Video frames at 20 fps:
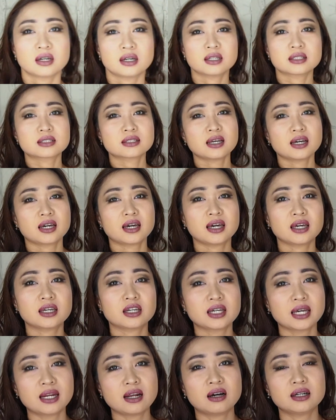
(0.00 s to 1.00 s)
It's like I
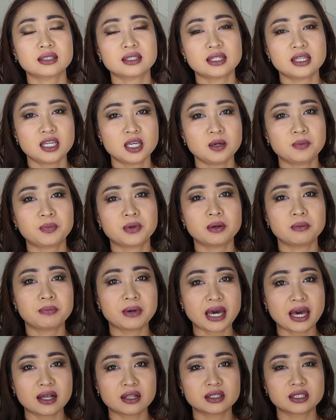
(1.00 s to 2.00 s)
cannot keep a
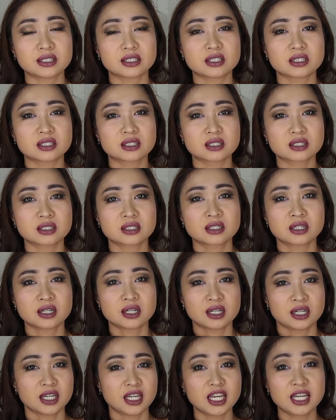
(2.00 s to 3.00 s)
balance
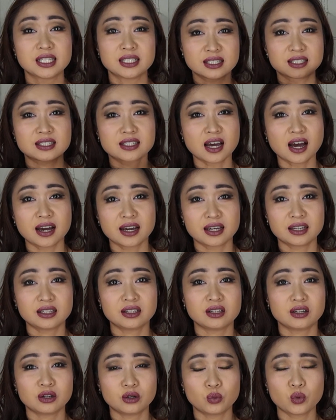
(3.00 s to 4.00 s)
inside
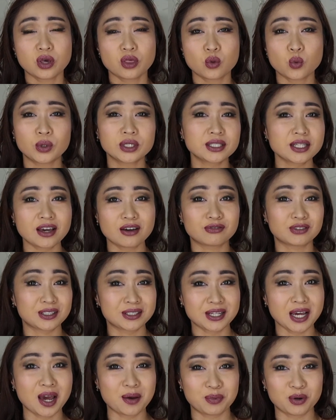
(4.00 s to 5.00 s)
with whatever
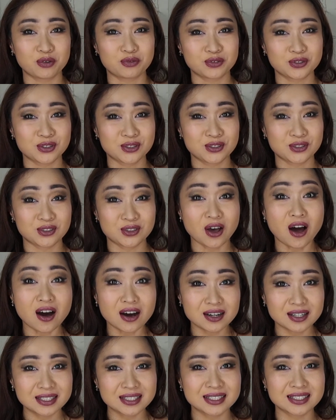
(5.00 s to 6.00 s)
type of
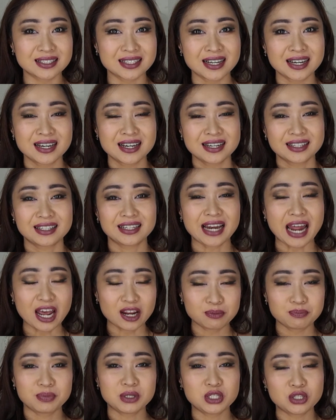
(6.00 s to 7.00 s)
socks that
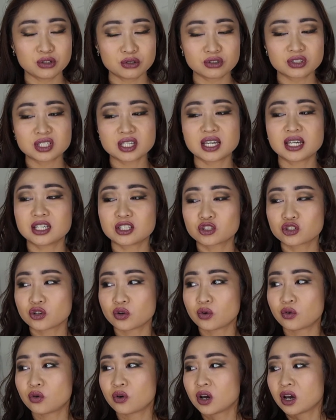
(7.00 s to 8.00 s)
I'd be using.
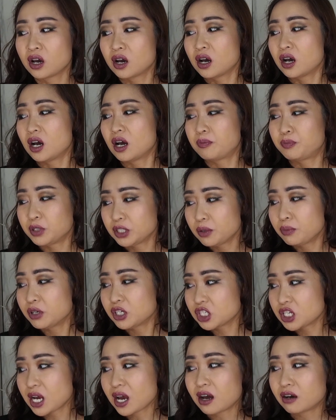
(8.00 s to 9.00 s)
So I pretty
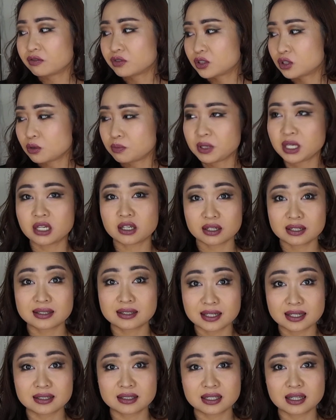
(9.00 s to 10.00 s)
much have to be
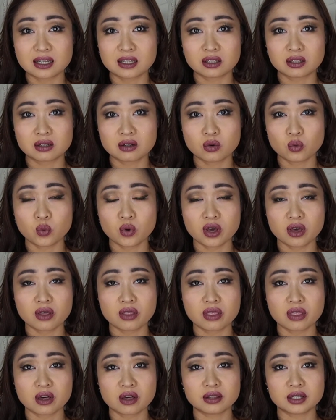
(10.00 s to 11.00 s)
consistent with